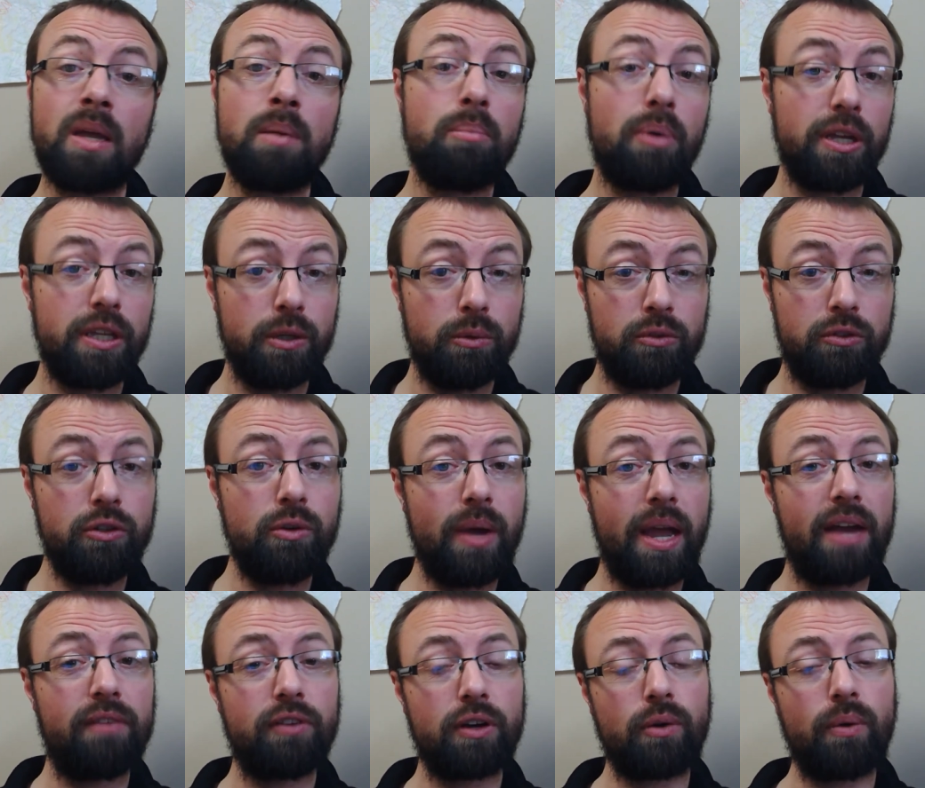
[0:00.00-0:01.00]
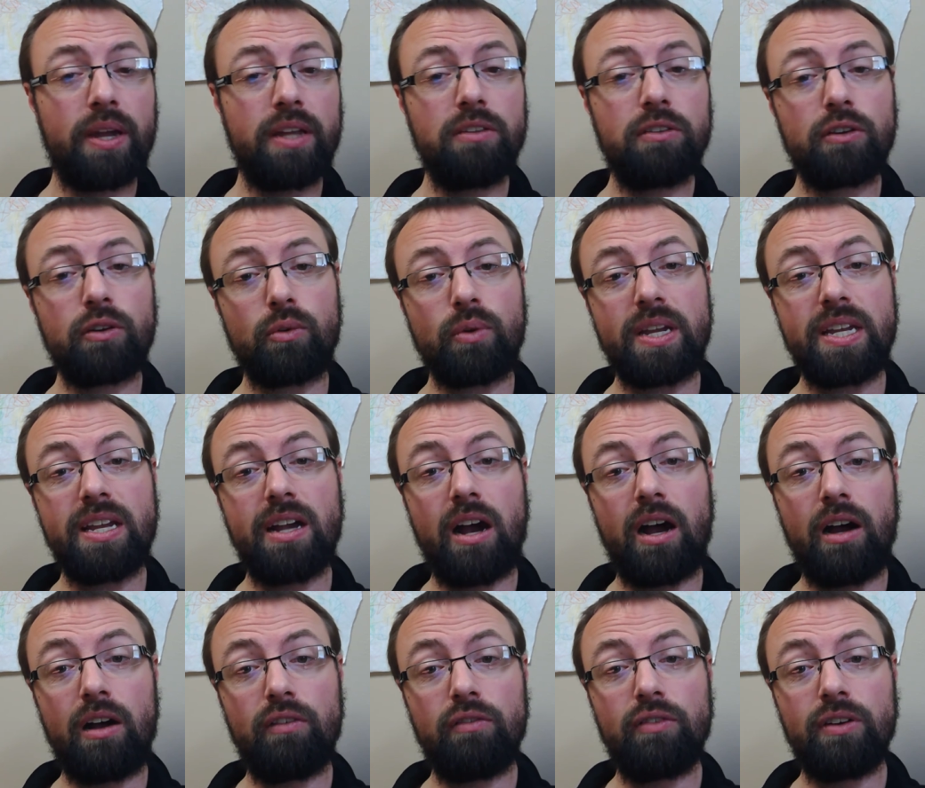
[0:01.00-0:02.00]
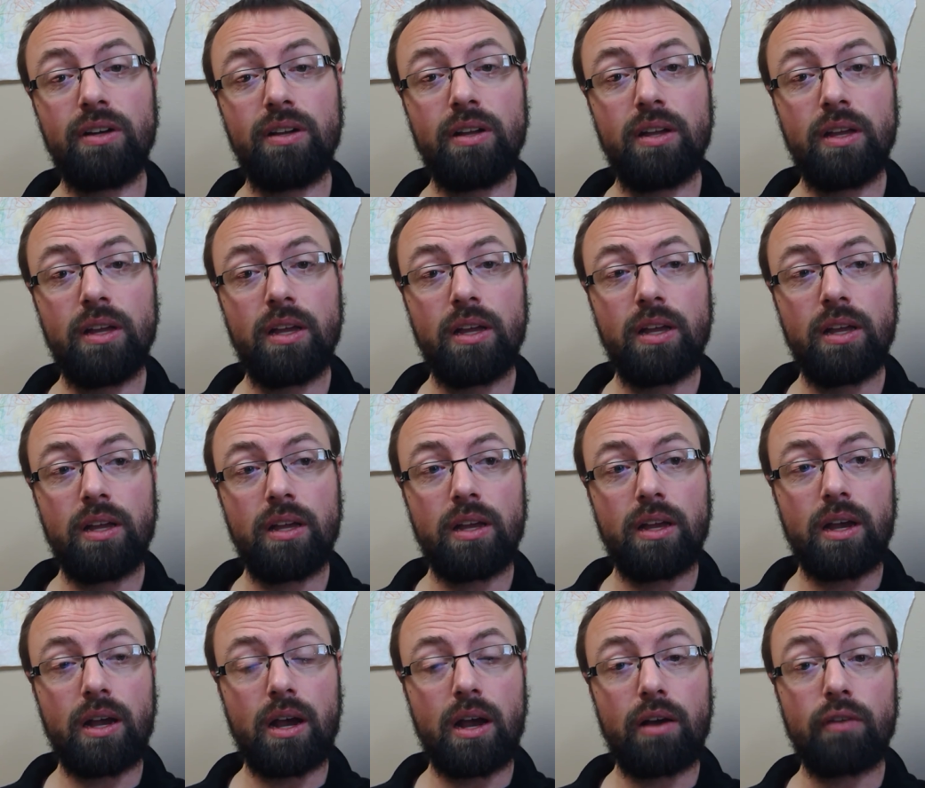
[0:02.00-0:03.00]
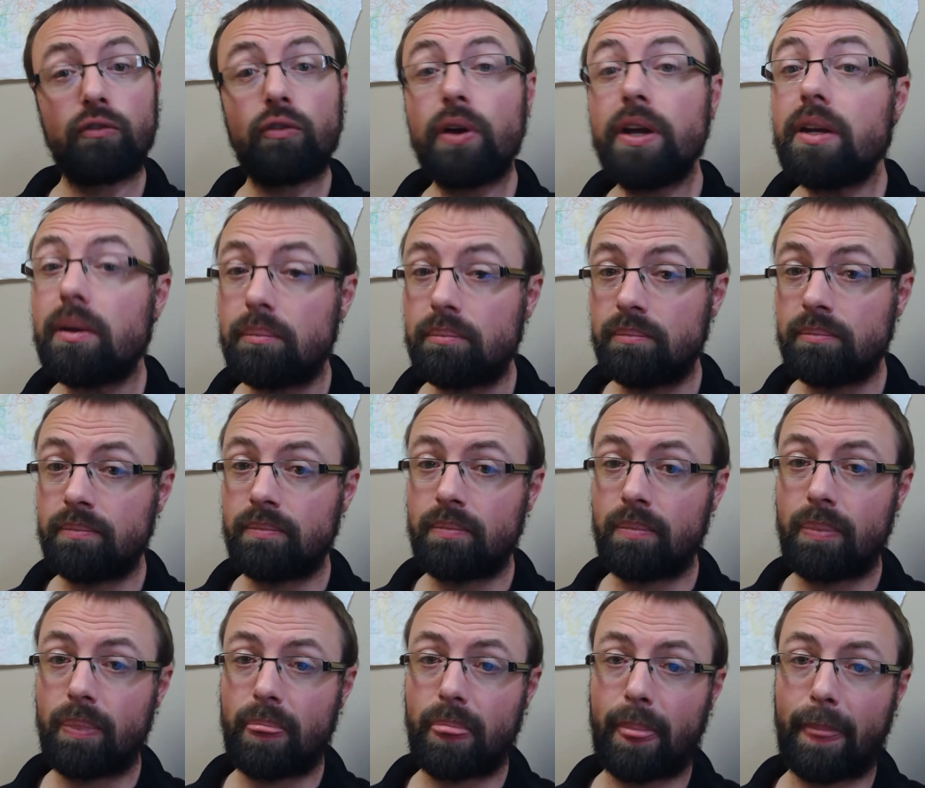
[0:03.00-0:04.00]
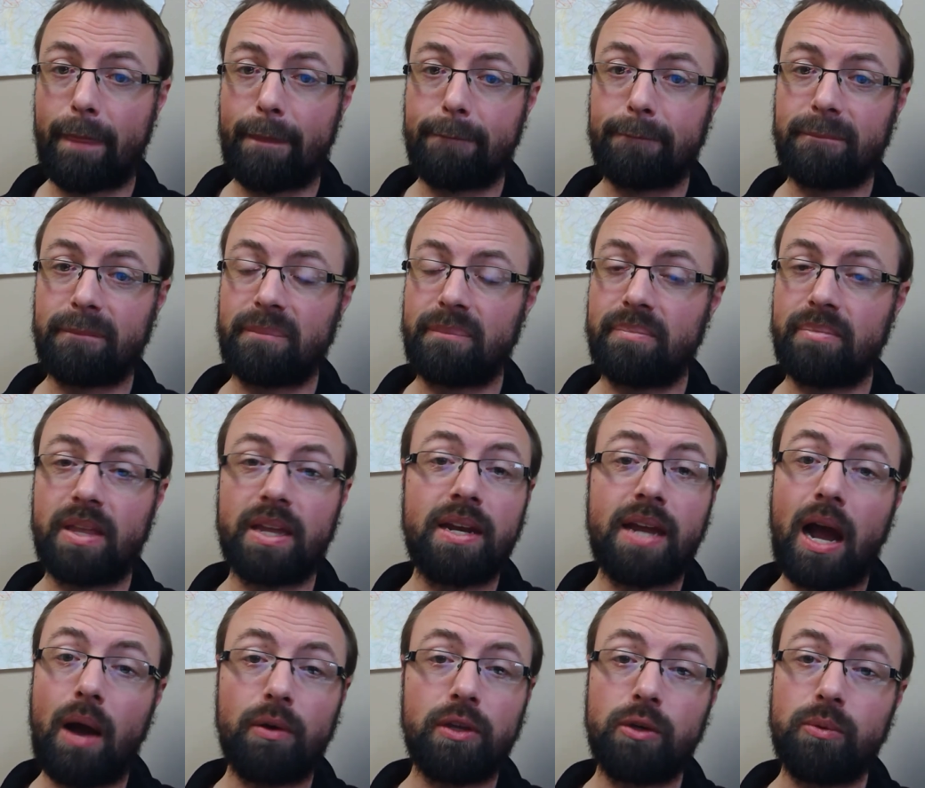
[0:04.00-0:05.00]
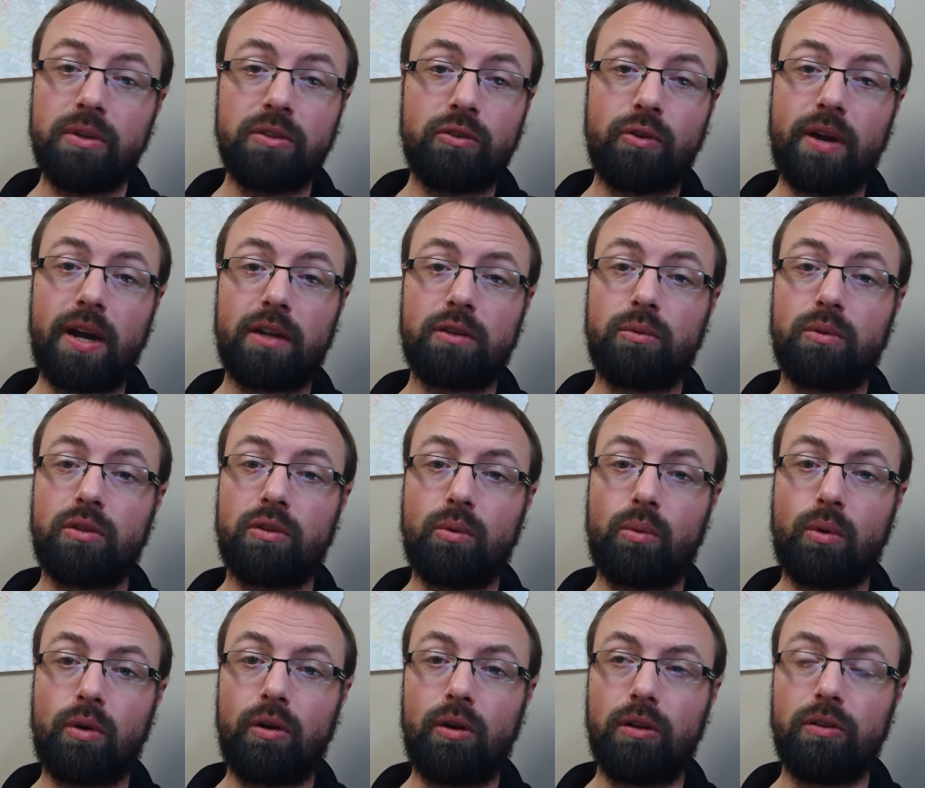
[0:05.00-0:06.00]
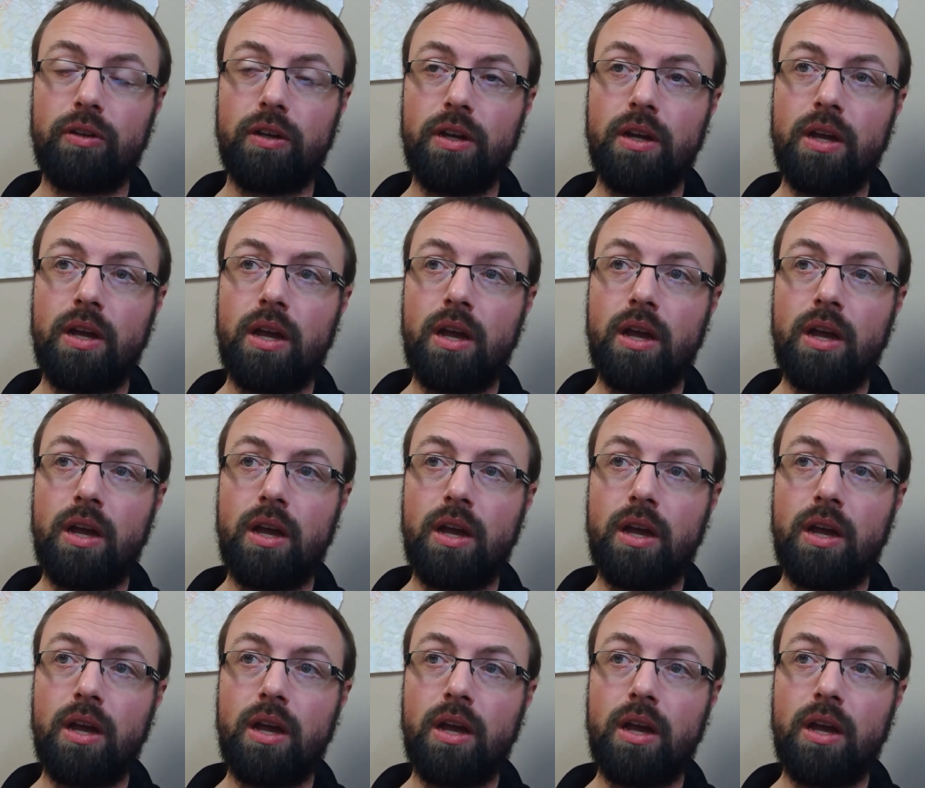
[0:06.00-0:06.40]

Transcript: But you do have a great degree of freedom in how you interact with the world,